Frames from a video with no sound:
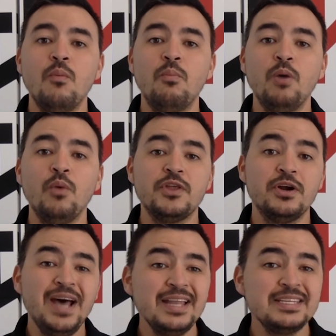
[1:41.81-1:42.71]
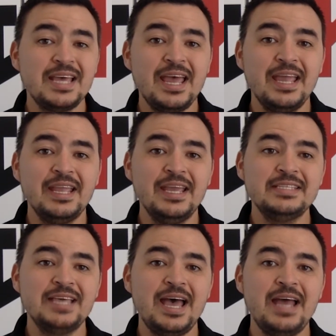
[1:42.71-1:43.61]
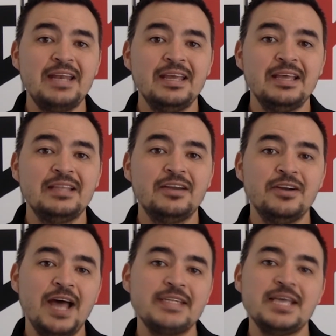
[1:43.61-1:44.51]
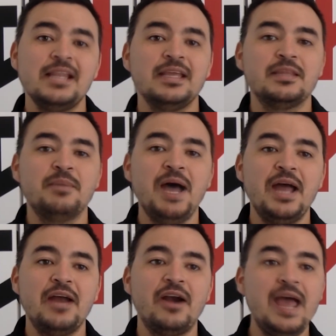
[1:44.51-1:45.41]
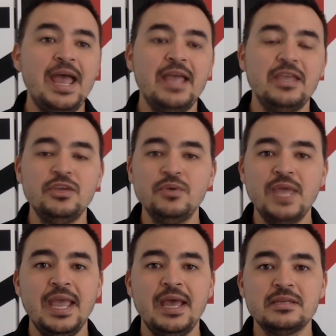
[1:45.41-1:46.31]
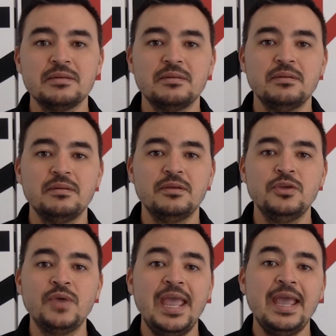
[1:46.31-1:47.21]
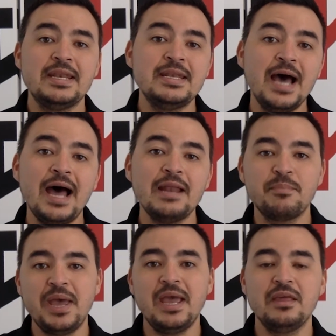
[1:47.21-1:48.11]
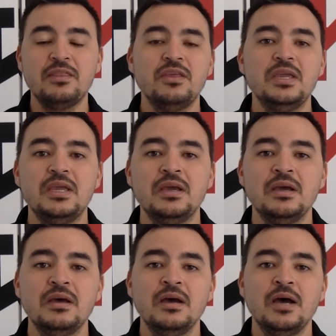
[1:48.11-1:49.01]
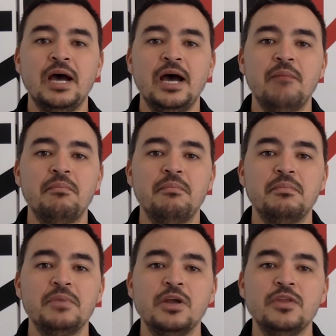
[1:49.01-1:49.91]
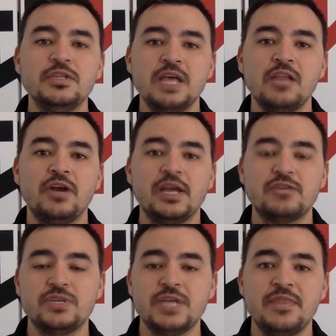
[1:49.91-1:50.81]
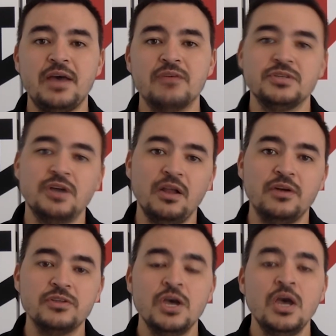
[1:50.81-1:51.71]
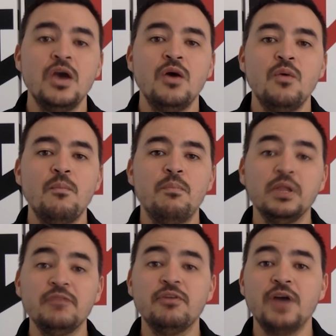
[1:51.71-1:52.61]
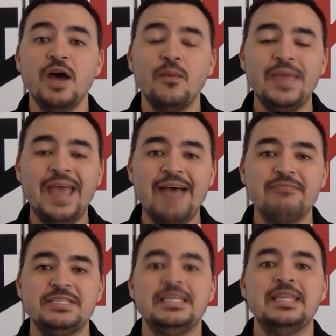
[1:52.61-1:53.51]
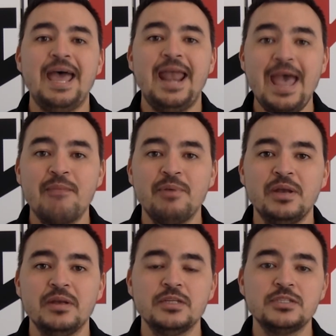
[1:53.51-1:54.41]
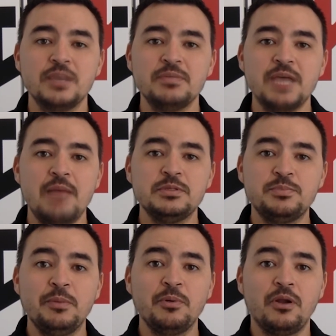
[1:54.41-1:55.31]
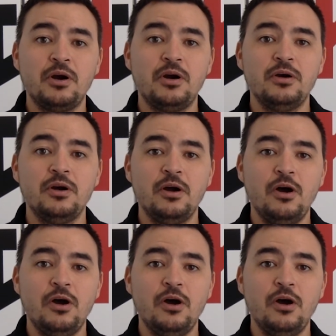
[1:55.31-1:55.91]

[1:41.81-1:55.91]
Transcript: But what they're not saying is that they're not telling the buyer, hey, you can't not pay the seller an extra $10,000. Believe it or not, we have seen that happen. Sometimes people are